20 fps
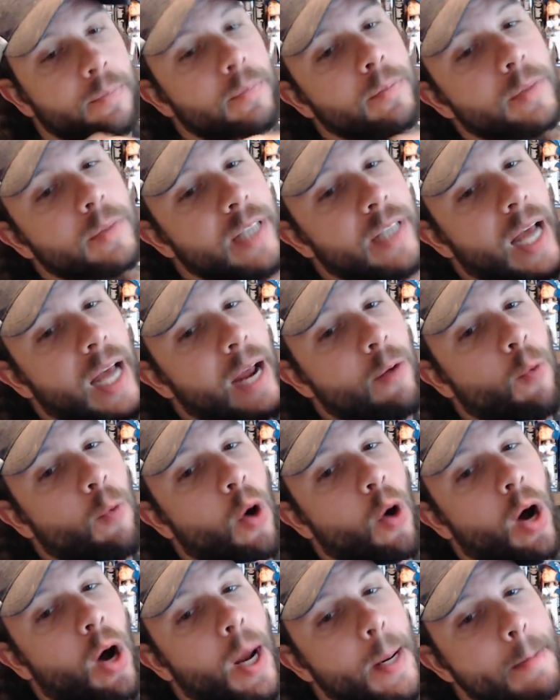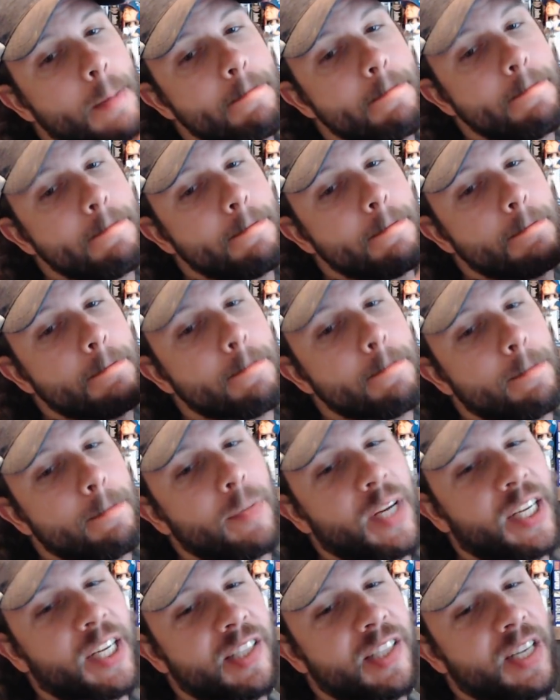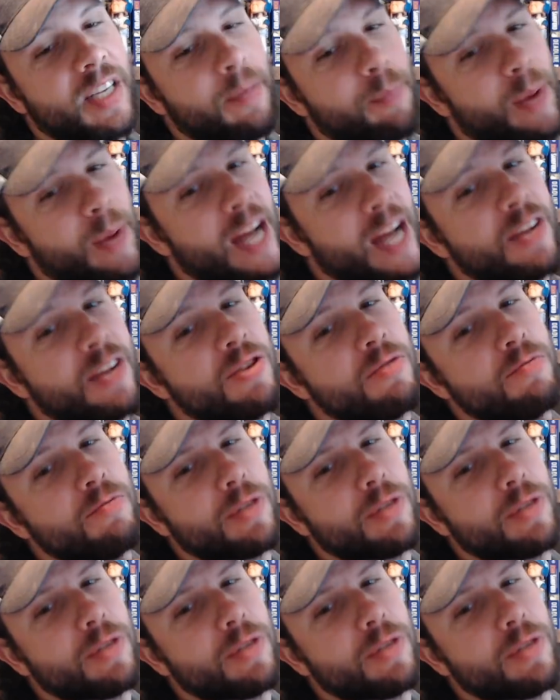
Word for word: Day one, nicotine patch. Look